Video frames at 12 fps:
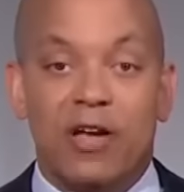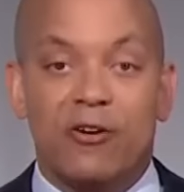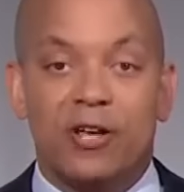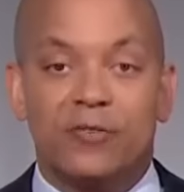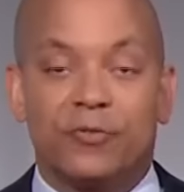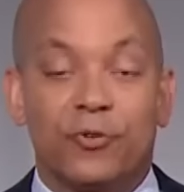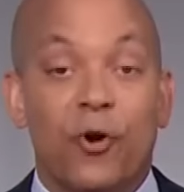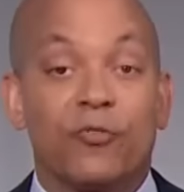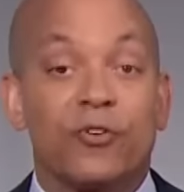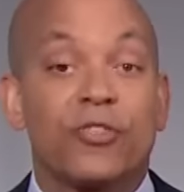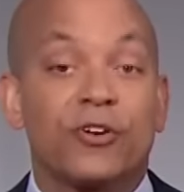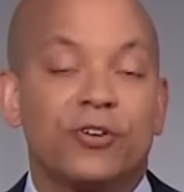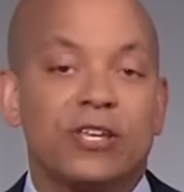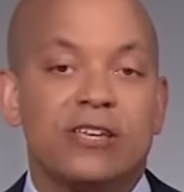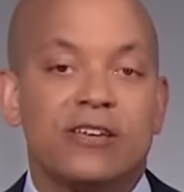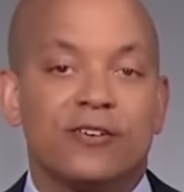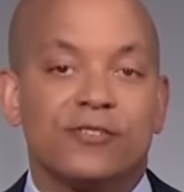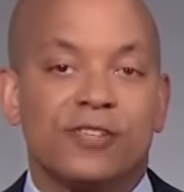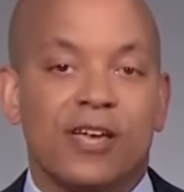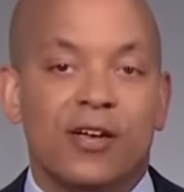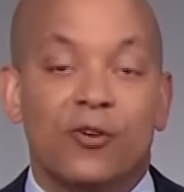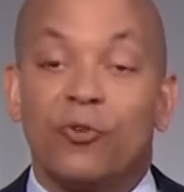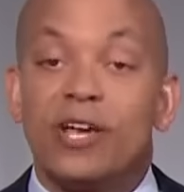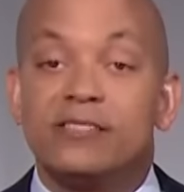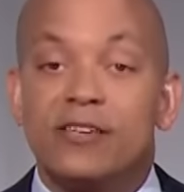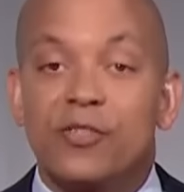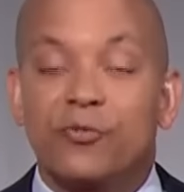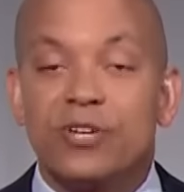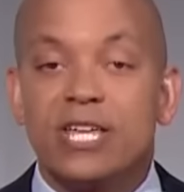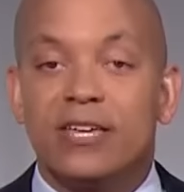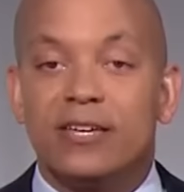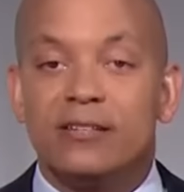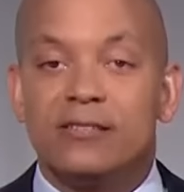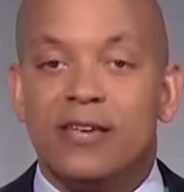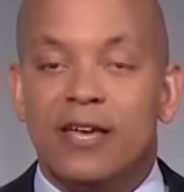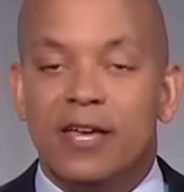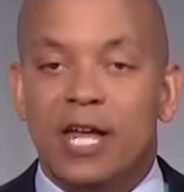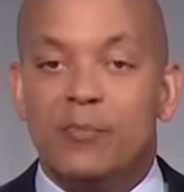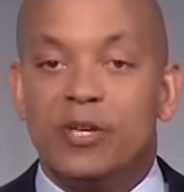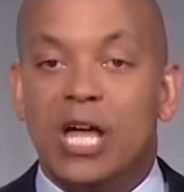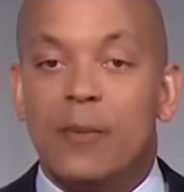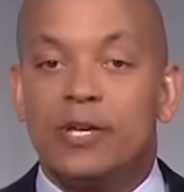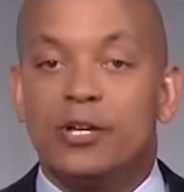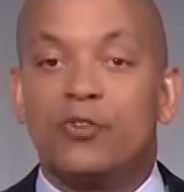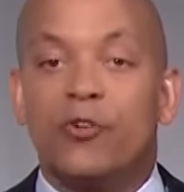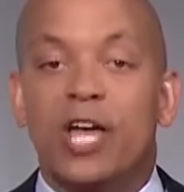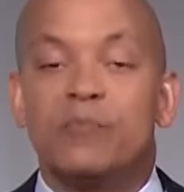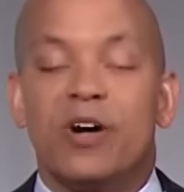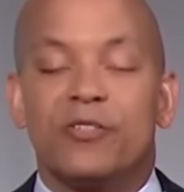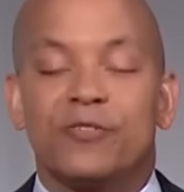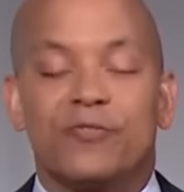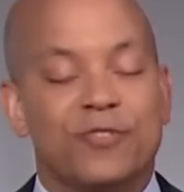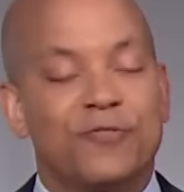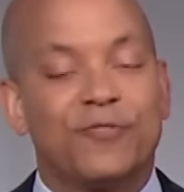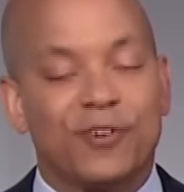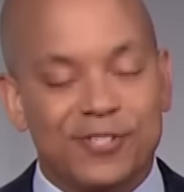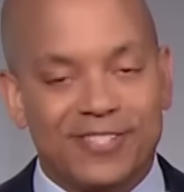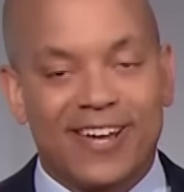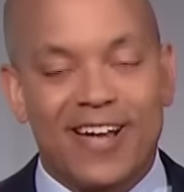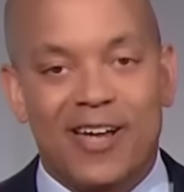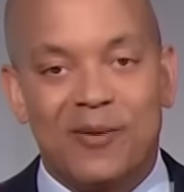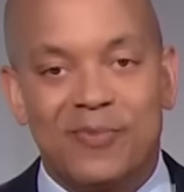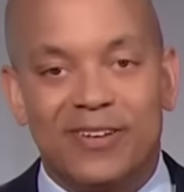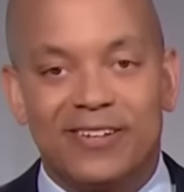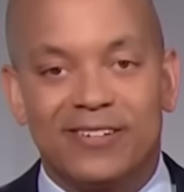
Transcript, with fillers: married for over 30 years, raising three kids, and becoming a grandmother for the first time.